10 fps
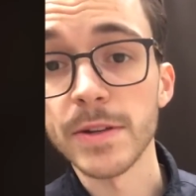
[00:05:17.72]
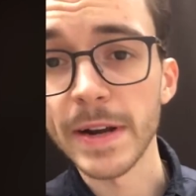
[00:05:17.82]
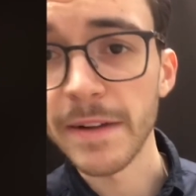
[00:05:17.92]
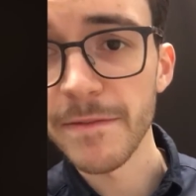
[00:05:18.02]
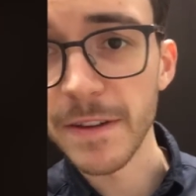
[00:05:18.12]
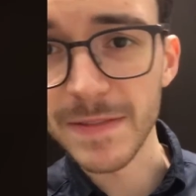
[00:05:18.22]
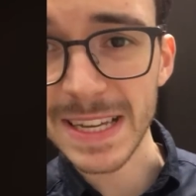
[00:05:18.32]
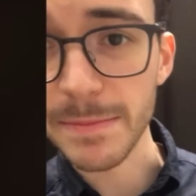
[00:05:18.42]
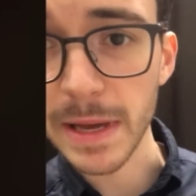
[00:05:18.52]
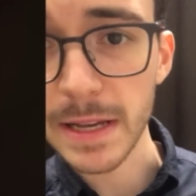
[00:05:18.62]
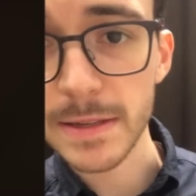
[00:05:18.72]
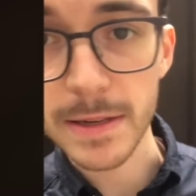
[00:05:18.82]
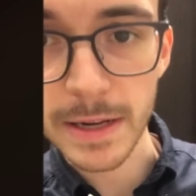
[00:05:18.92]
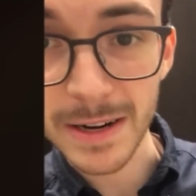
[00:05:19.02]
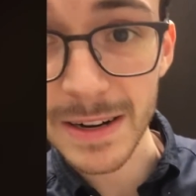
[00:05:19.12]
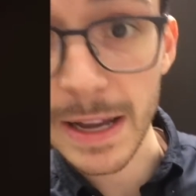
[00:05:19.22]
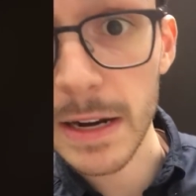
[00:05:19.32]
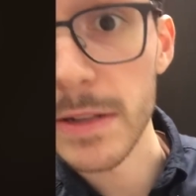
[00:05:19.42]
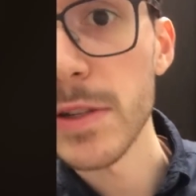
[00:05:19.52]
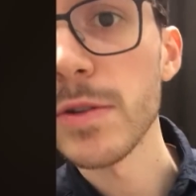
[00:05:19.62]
so I got fifteen minutes in here. I gotta